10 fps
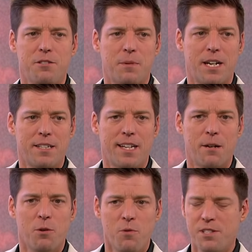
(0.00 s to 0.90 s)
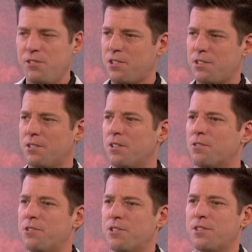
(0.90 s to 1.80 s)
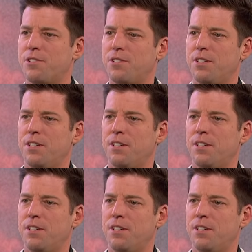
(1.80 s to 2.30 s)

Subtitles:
to behind the camera. It wasn't just the local church.